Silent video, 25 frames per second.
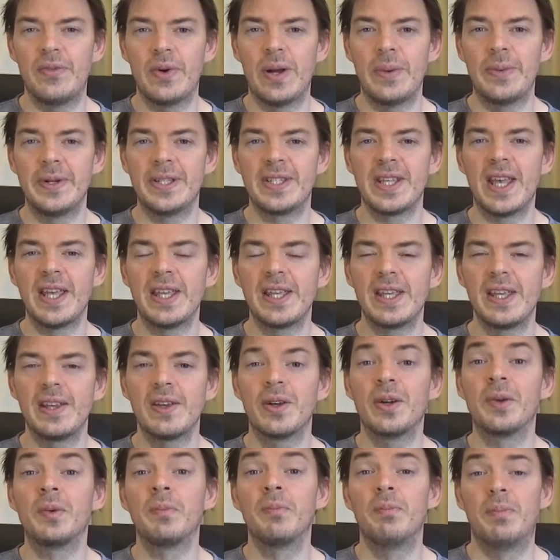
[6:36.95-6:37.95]
where we're
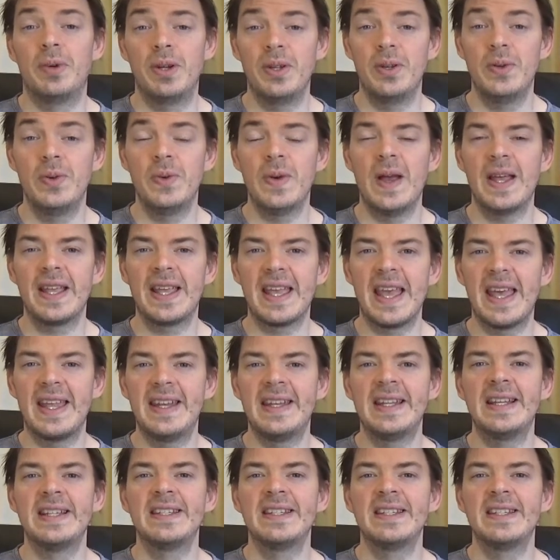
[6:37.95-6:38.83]
taking on Blue again